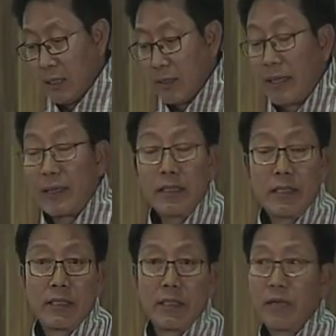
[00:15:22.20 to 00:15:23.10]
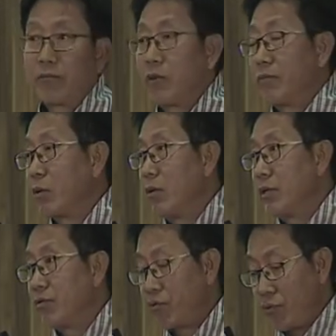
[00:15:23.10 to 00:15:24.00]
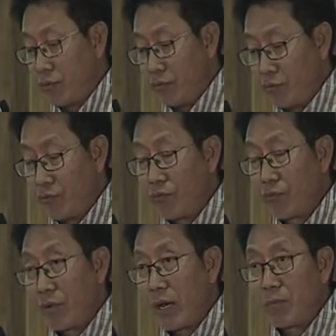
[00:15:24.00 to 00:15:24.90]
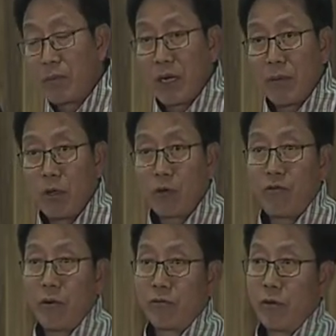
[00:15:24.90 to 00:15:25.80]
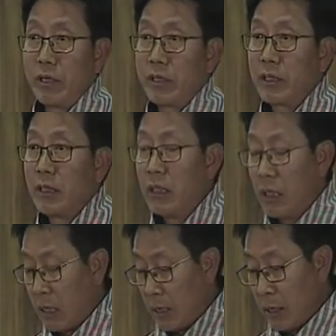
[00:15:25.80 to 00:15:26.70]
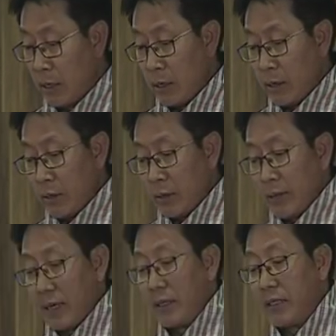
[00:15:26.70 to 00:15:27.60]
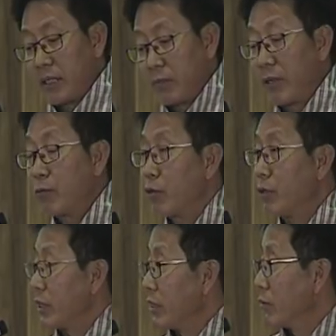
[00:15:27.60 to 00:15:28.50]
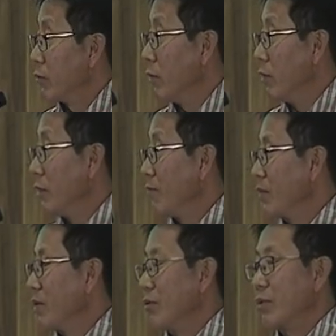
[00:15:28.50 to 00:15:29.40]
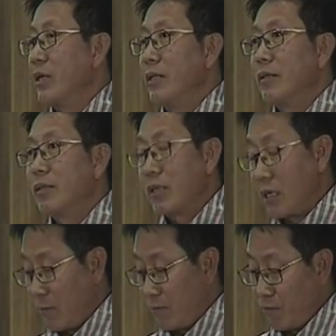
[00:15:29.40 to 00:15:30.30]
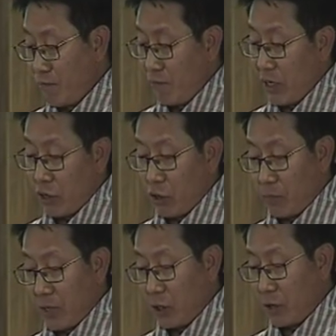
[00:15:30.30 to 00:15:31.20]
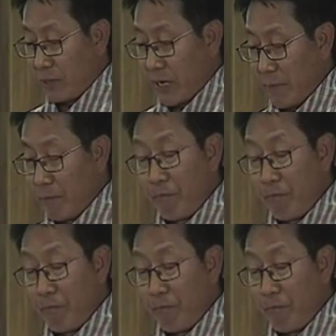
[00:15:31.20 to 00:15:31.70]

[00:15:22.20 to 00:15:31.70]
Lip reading: that it is a gift from the Golden Throne and people have not fought for it, that it has become so successful within a very short period of time.